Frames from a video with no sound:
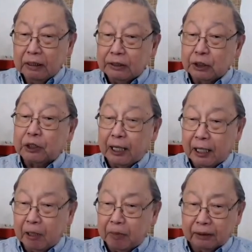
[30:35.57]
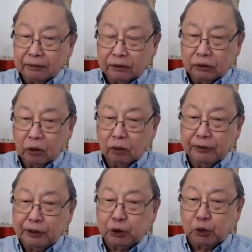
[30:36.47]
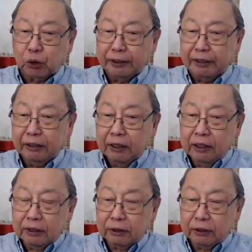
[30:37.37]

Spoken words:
It is hell-bent on destroying